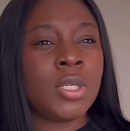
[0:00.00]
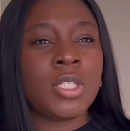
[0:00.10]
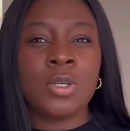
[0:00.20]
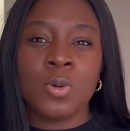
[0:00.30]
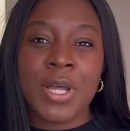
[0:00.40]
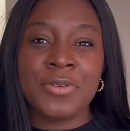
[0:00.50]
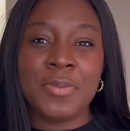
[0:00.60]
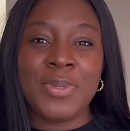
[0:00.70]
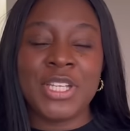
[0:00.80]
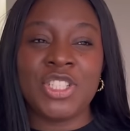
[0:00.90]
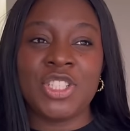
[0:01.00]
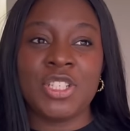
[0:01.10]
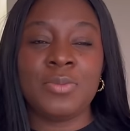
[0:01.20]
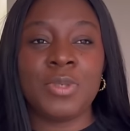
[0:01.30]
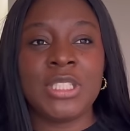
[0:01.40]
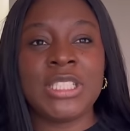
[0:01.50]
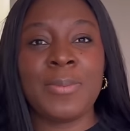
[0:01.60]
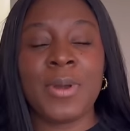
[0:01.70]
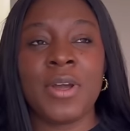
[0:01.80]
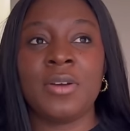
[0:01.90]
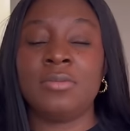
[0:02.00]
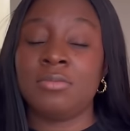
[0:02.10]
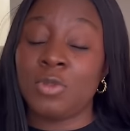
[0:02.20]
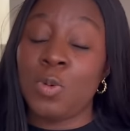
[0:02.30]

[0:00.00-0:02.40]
still go and do a PhD, but this time around,